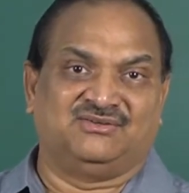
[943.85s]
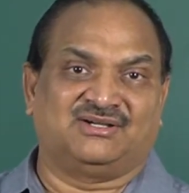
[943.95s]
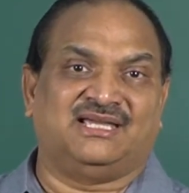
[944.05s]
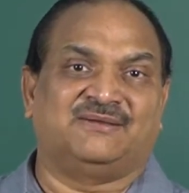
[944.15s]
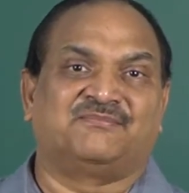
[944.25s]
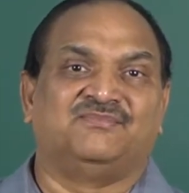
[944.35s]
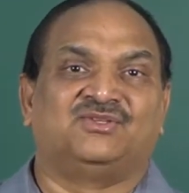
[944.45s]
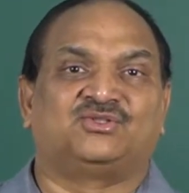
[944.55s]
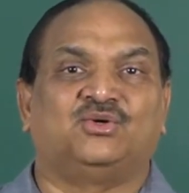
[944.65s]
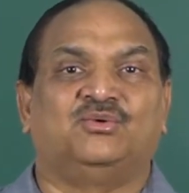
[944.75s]
Okay,
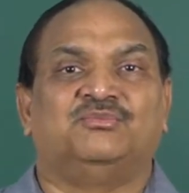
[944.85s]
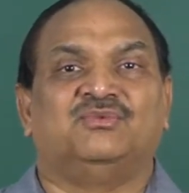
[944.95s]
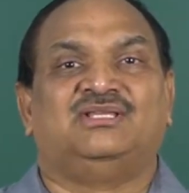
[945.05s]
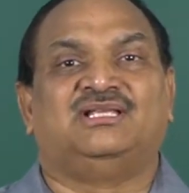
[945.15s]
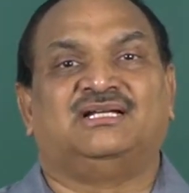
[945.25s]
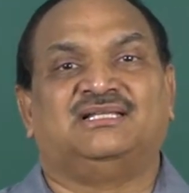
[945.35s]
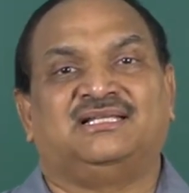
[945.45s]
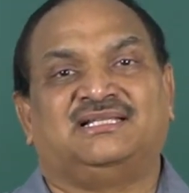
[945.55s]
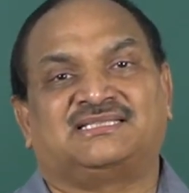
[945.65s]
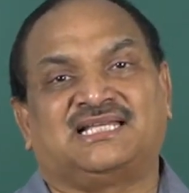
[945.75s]
so
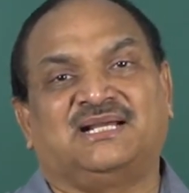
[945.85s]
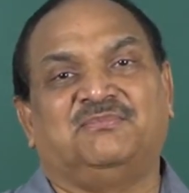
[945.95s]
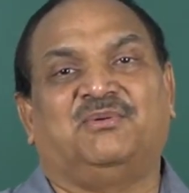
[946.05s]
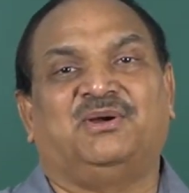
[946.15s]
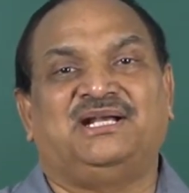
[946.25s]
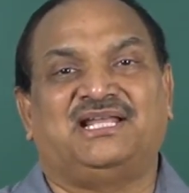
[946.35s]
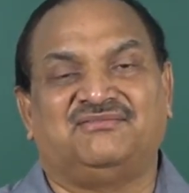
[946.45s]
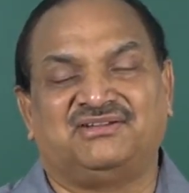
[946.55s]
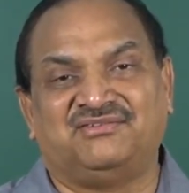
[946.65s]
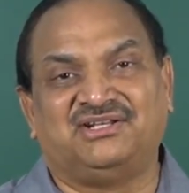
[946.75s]
the second point I
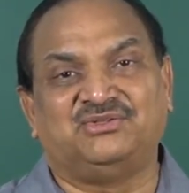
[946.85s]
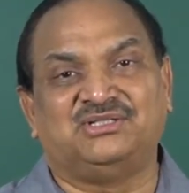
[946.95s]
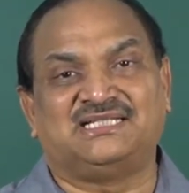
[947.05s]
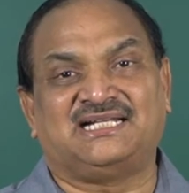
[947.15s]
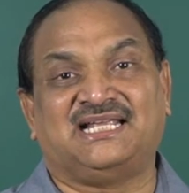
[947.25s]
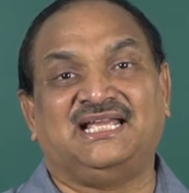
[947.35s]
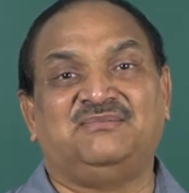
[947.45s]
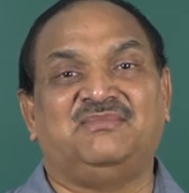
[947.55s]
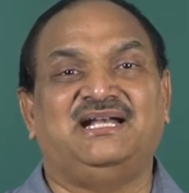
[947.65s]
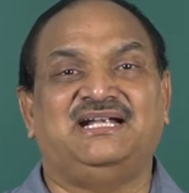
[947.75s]
have given you is
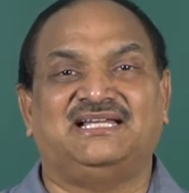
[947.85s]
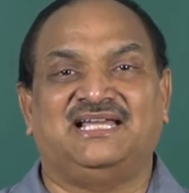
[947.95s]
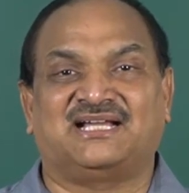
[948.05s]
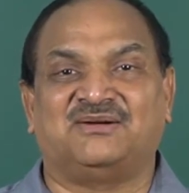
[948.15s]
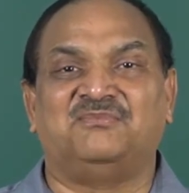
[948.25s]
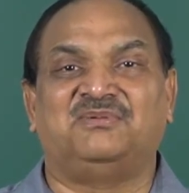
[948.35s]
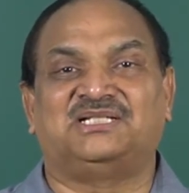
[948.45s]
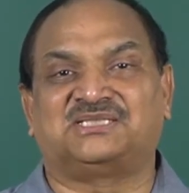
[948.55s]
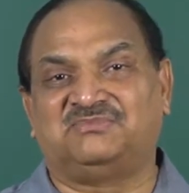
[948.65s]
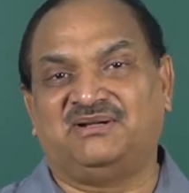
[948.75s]
attainment,
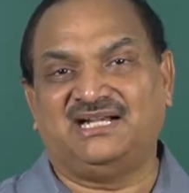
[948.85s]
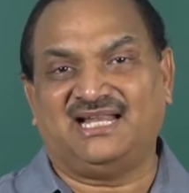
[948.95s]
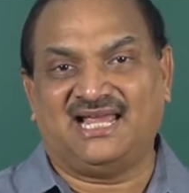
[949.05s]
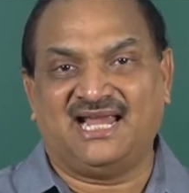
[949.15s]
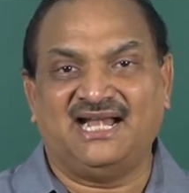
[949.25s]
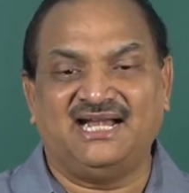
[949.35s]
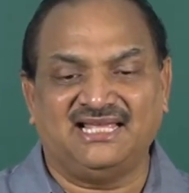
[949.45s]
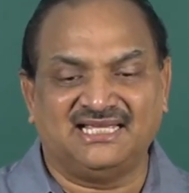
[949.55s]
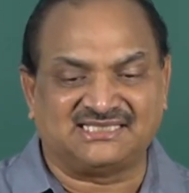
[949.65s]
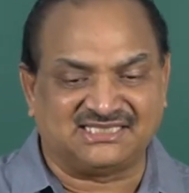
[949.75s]
accomplishment and
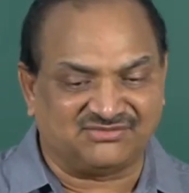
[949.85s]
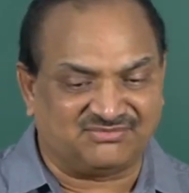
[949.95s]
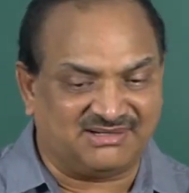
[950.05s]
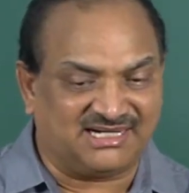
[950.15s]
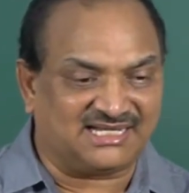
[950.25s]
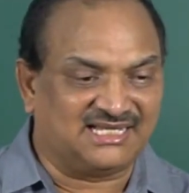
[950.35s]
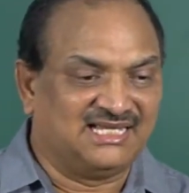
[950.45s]
achievement.